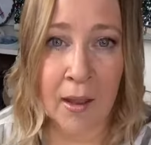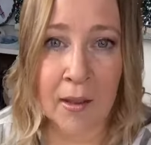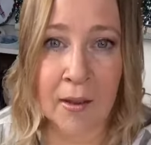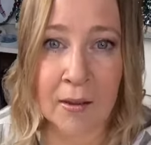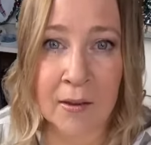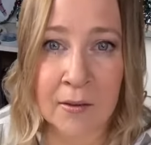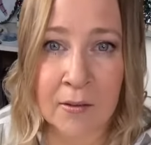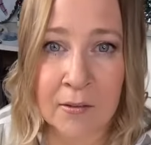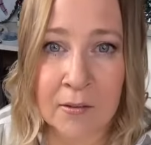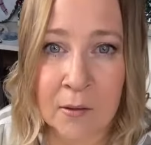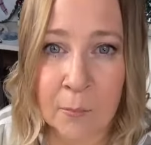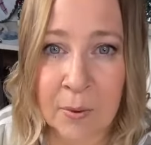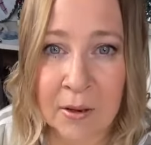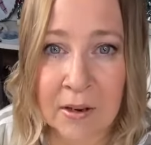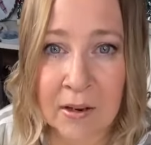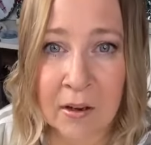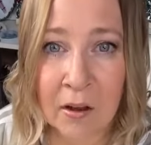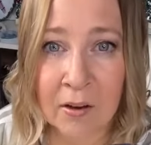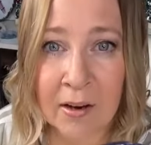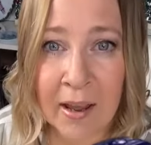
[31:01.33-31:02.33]
and
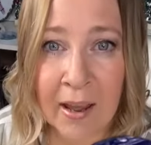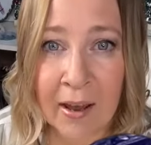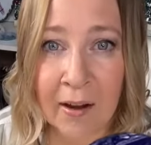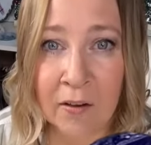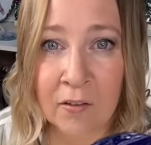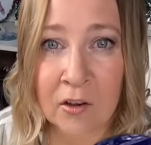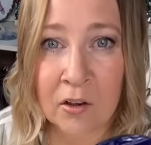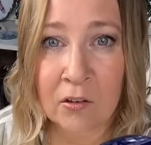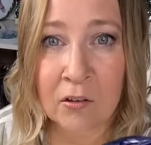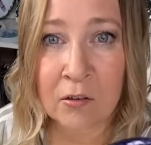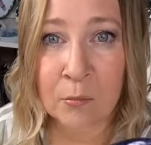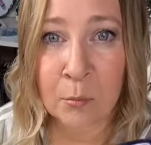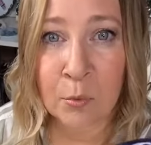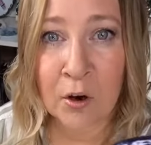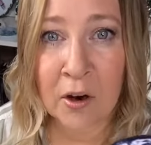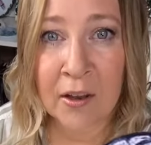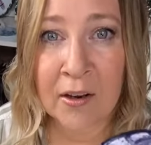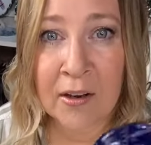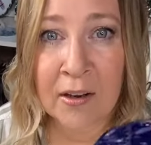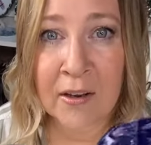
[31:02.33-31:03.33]
depending on how you
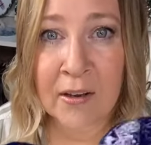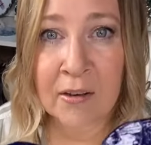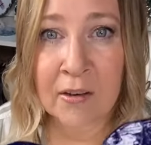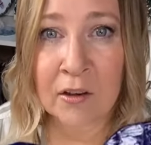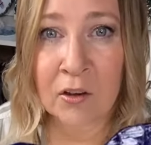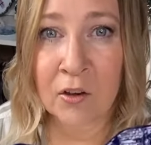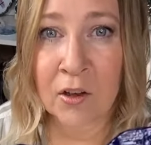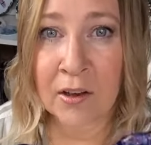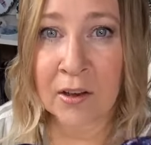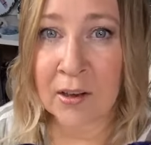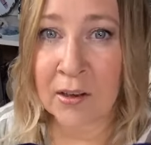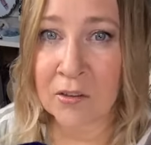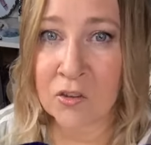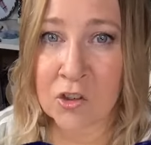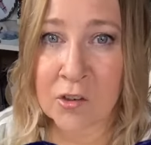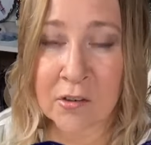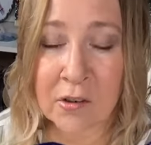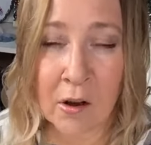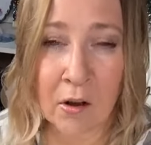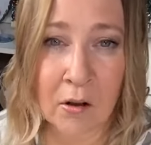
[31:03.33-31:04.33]
spread it, you can get
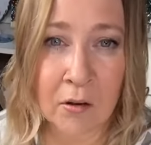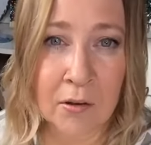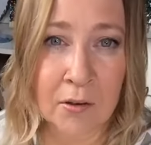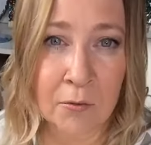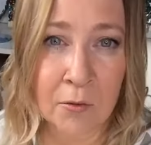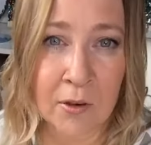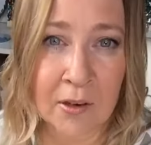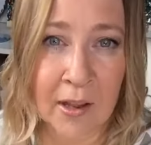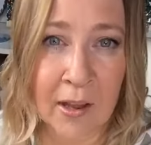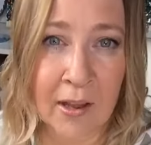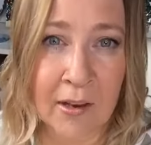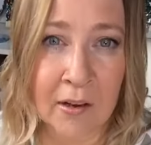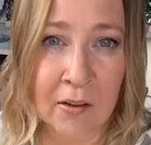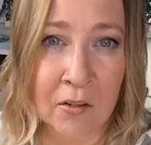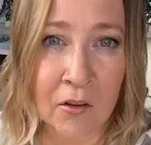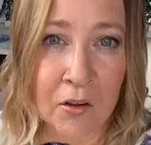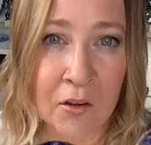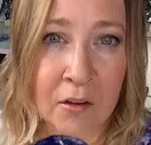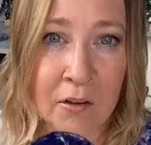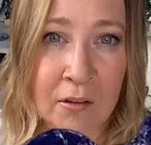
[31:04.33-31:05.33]
just all different kind
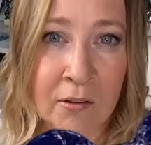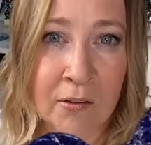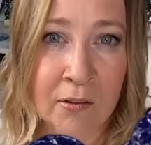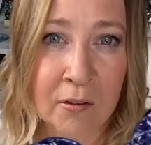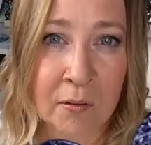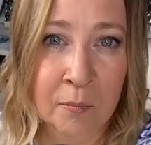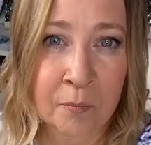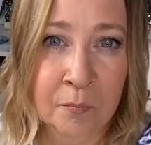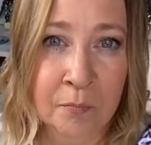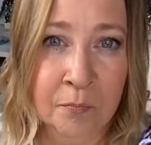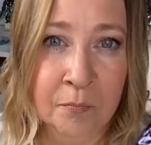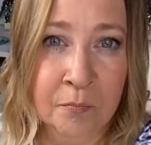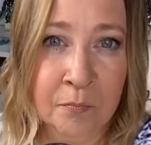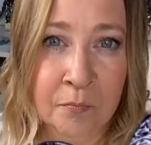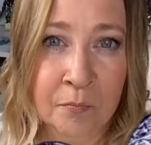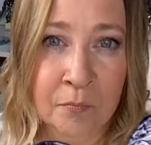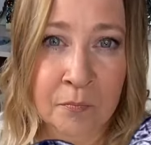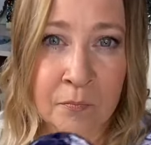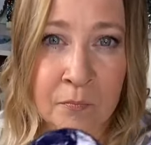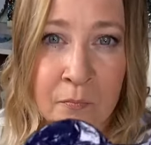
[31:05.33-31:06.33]
of looks.
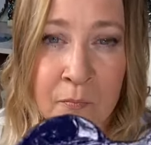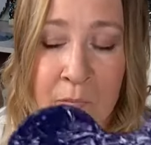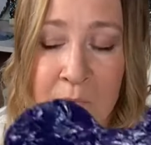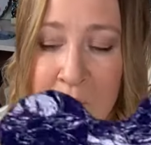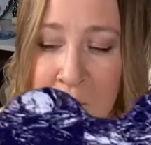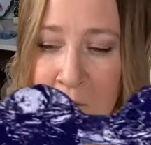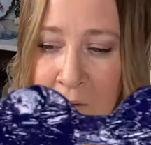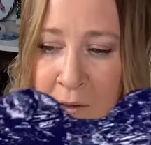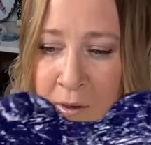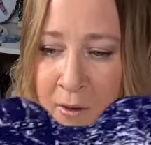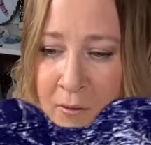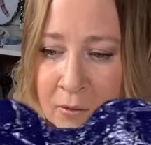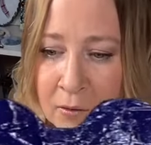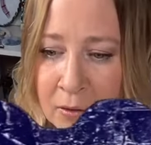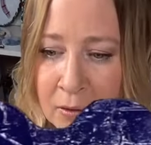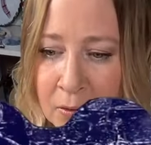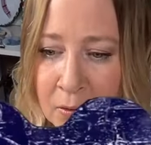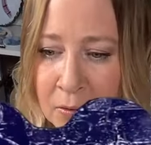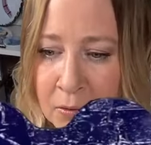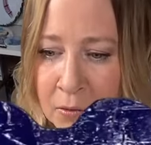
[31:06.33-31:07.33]
So yeah,
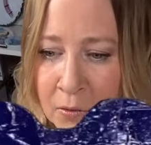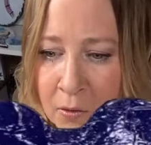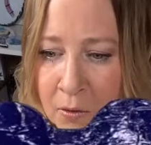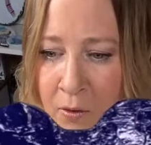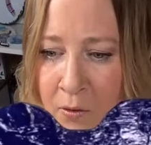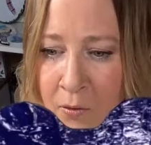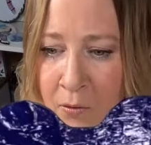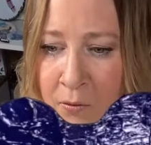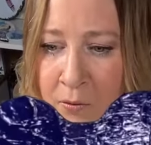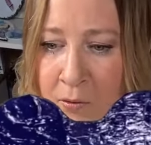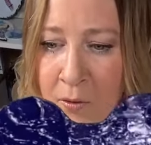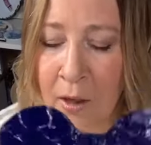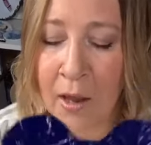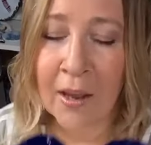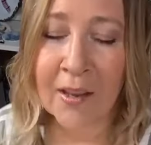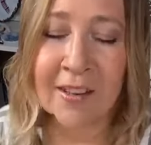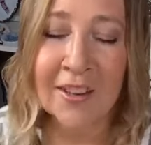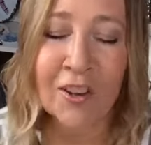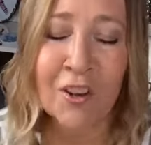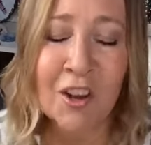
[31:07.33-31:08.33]
those are those.
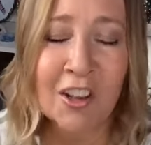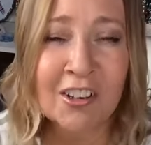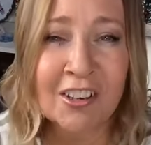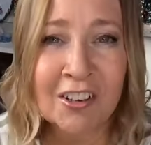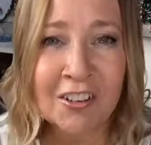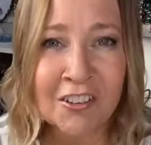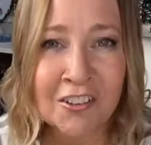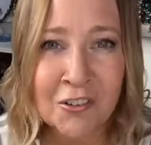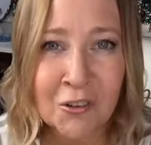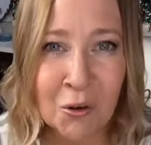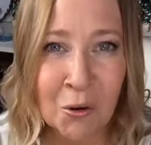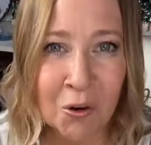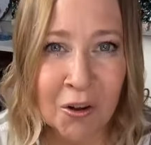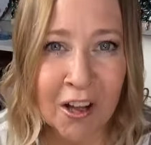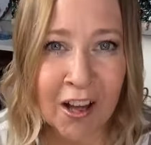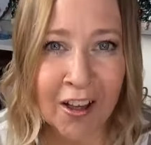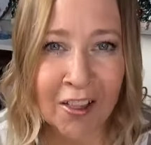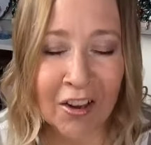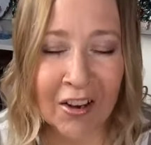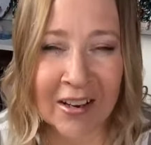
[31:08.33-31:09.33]
You could do school
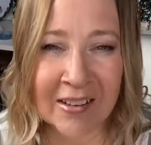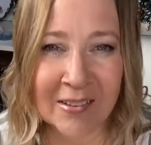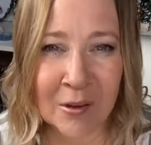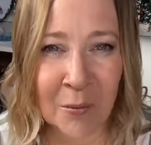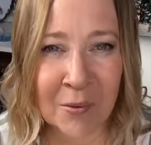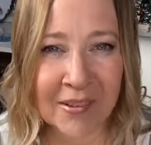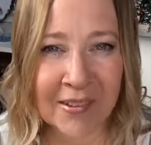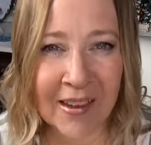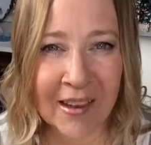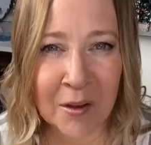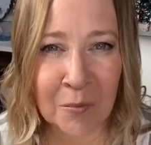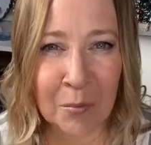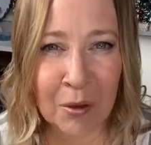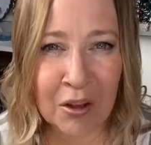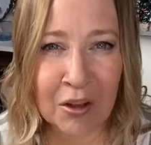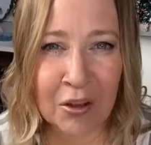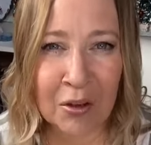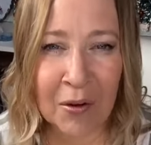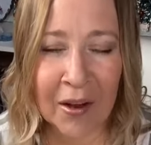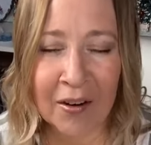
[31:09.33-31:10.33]
color, because I was like
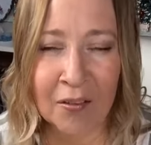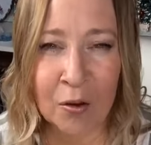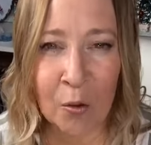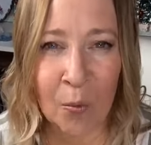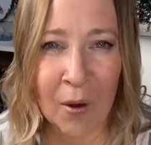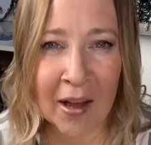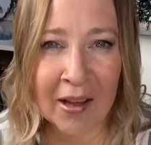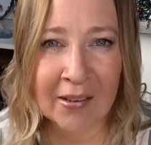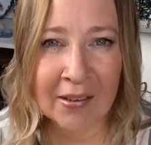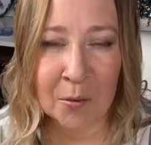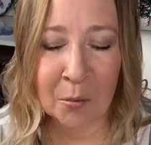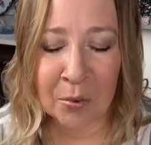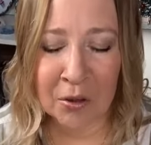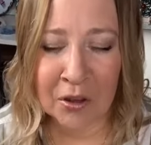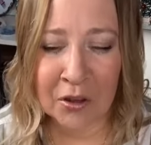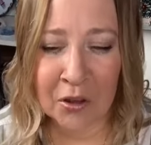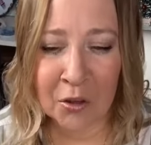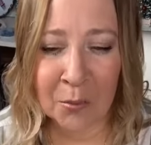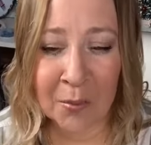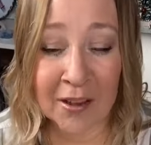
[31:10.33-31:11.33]
blue. I don't know why I did
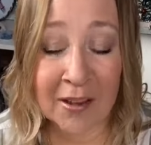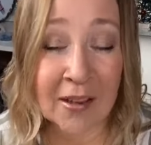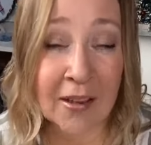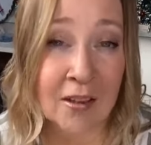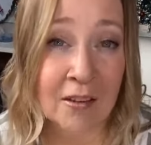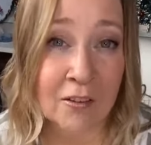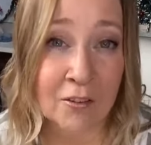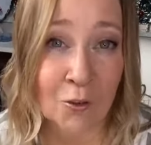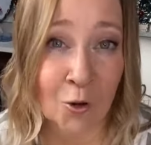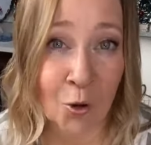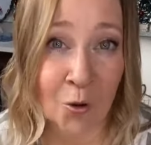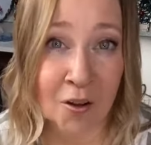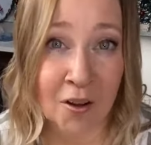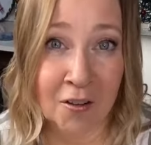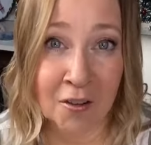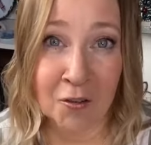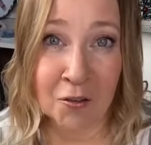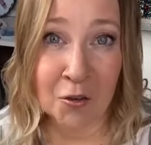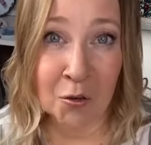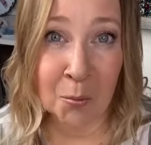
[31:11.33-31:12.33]
blue, but school
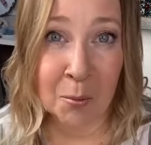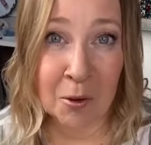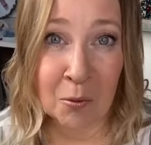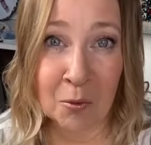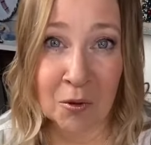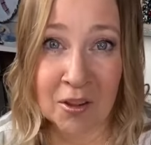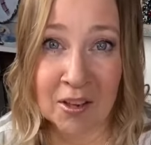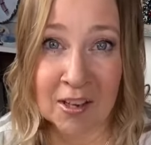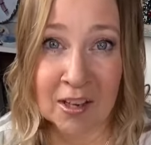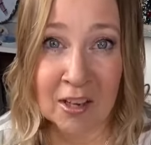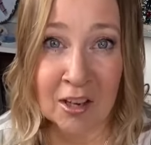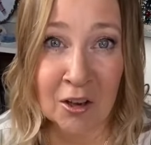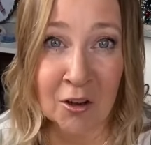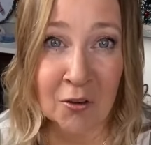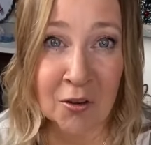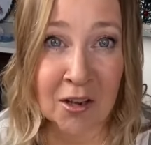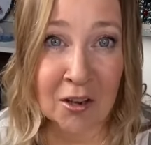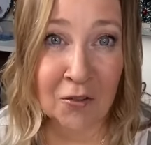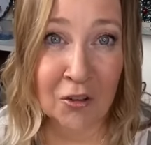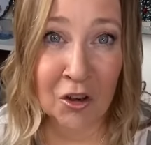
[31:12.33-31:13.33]
colors would be really
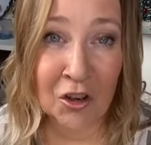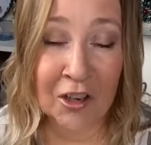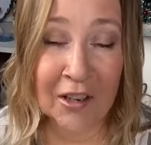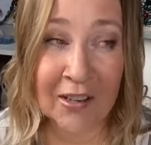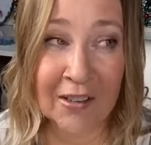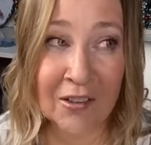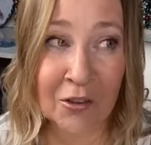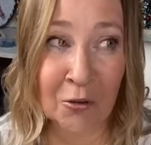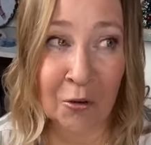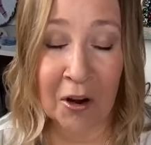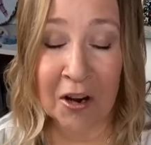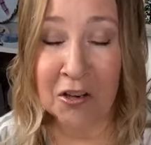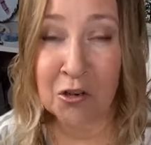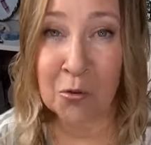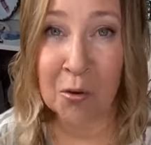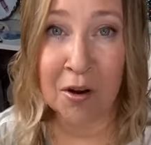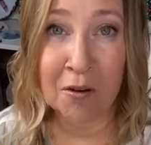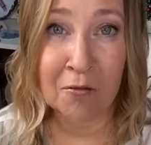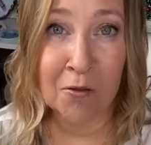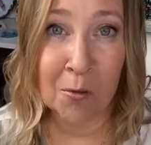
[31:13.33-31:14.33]
cute. If your kids
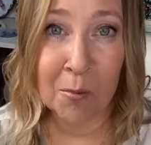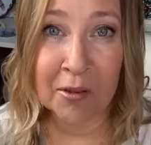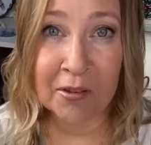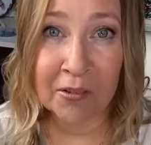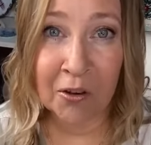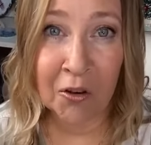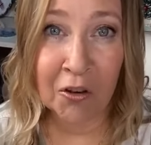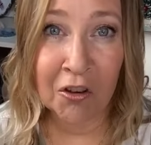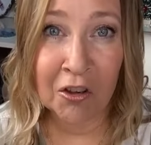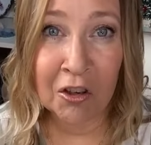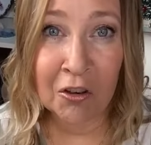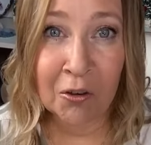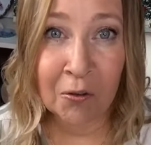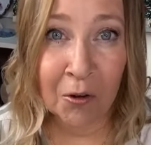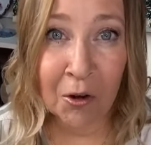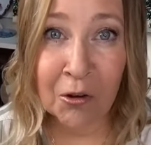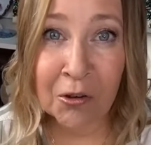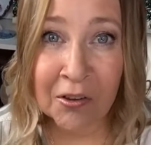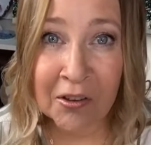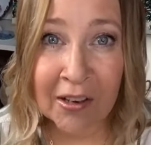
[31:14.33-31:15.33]
graduated from a certain
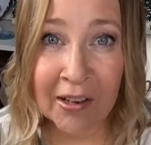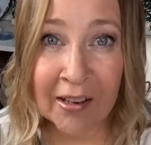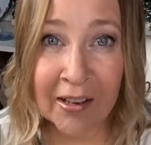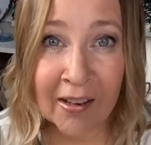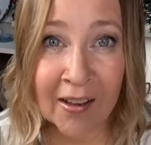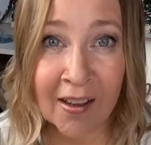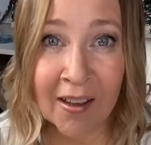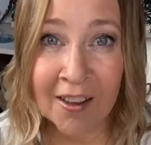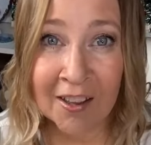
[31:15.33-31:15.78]
university,